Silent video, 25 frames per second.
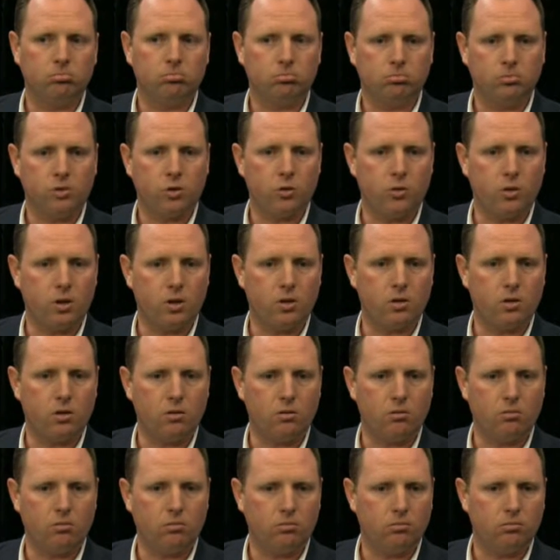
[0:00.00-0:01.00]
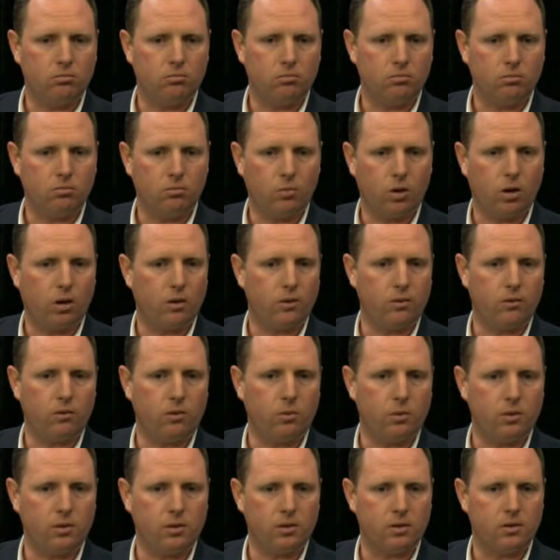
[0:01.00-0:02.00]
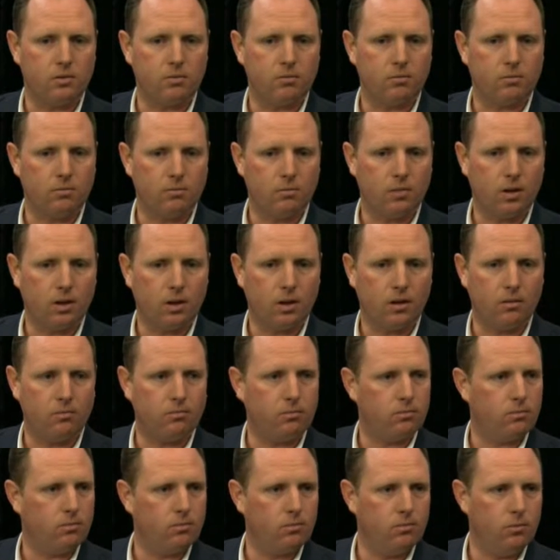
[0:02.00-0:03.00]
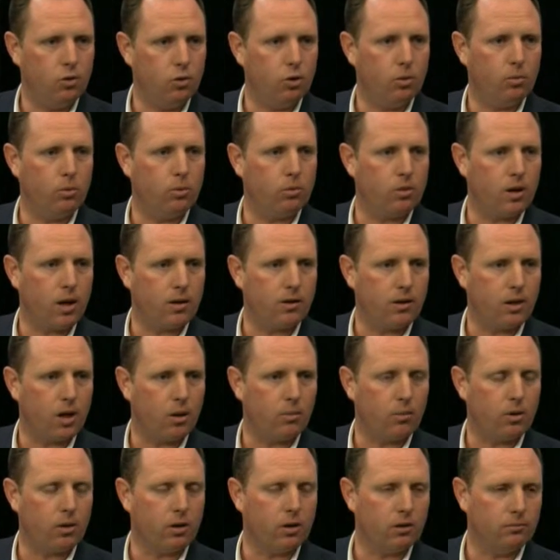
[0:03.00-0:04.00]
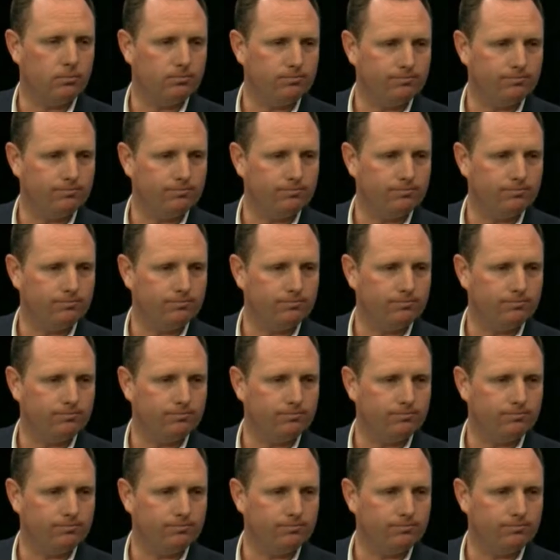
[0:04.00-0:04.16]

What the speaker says: traditional, what I thought was normal Catholic upbringing.